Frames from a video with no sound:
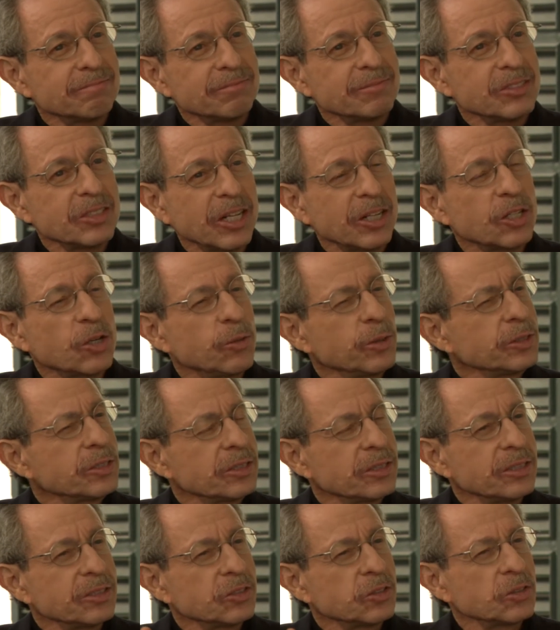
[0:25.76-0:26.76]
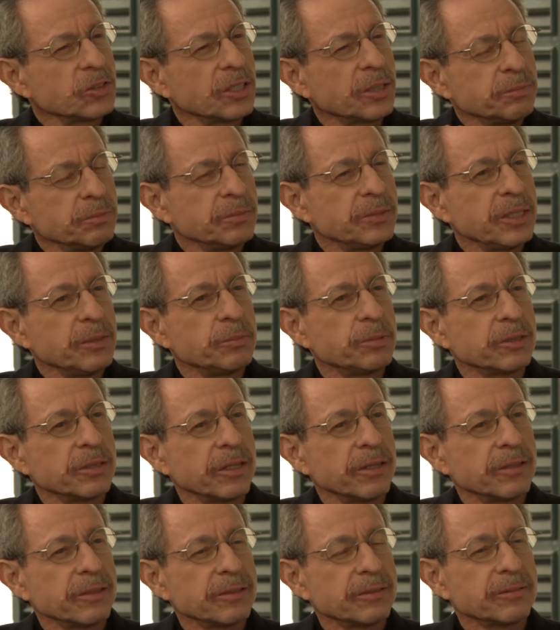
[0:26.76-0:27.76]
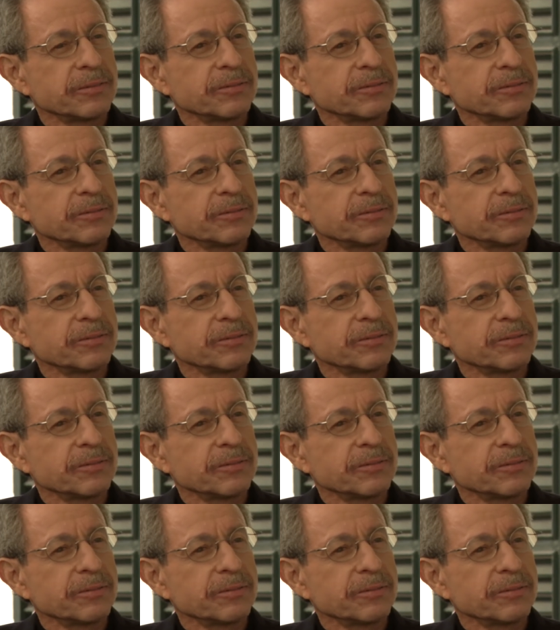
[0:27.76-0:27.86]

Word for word: is that a coincidence or something deeper there?